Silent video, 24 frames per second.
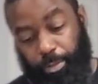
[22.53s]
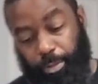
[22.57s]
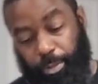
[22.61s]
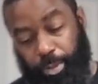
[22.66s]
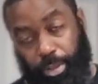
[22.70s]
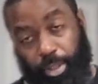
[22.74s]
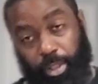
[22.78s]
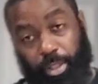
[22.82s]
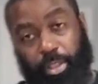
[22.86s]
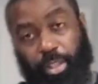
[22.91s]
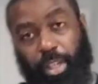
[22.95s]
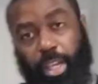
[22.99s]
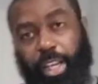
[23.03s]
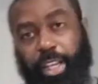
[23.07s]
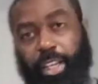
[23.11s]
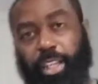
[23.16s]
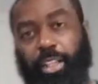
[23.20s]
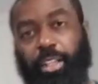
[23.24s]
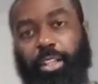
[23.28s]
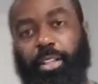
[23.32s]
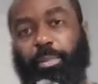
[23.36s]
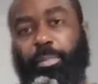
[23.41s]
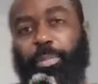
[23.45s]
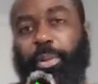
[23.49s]
would look like
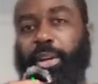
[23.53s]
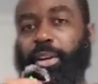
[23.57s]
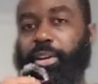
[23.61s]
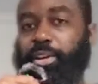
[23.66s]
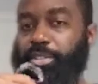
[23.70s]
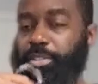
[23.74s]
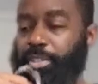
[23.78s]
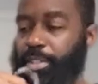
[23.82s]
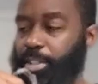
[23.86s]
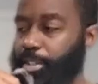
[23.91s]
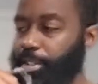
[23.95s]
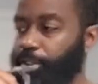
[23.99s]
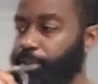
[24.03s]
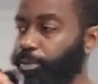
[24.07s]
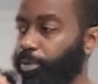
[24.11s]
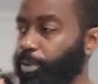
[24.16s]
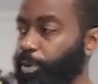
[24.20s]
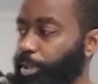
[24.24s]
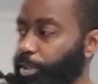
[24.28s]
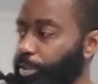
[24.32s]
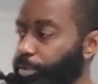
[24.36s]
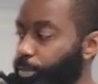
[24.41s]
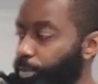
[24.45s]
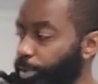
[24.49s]
in comparison to
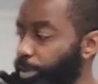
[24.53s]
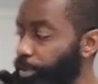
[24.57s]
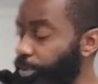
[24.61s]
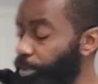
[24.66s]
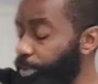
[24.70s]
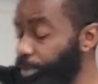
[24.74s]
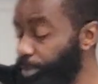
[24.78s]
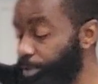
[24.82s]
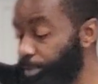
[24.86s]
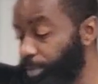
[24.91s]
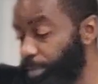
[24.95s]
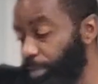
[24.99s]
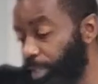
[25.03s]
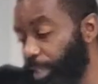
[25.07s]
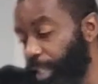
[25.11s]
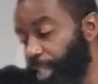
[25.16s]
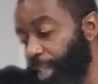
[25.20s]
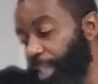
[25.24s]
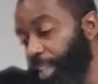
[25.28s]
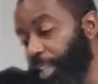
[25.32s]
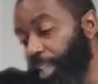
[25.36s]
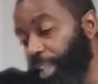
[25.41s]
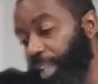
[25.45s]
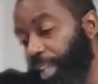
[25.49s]
2022.
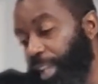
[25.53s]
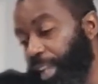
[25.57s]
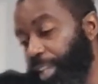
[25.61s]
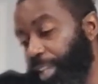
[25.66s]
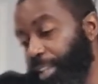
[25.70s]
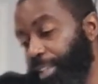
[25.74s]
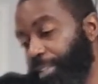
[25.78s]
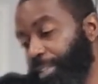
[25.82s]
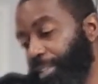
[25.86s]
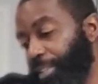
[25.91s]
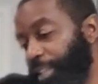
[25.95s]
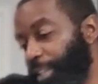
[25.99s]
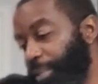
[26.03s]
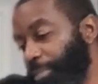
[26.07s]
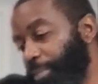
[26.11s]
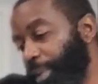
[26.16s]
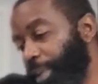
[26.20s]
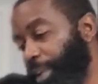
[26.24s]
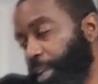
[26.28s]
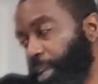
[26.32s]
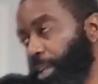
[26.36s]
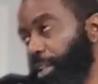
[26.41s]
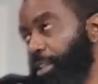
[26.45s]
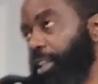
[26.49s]
And it seemed
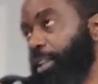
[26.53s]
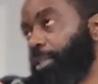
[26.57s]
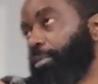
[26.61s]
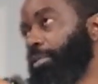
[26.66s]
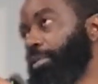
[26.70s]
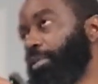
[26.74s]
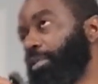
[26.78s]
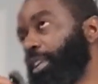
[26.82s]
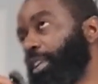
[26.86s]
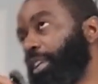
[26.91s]
like there was